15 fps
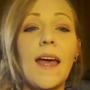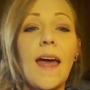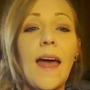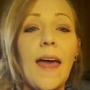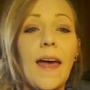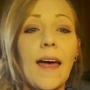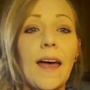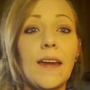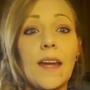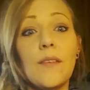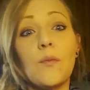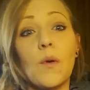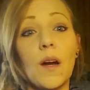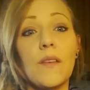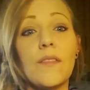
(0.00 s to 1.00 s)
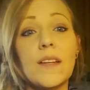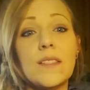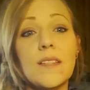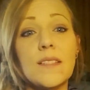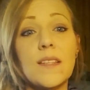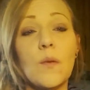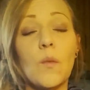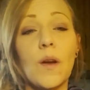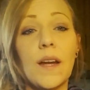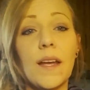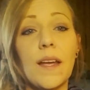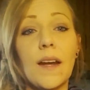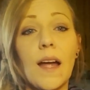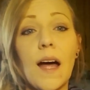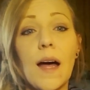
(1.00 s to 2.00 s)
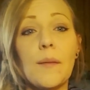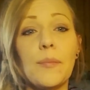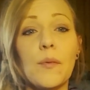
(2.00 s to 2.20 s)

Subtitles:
and if one of us doesn't want to get up,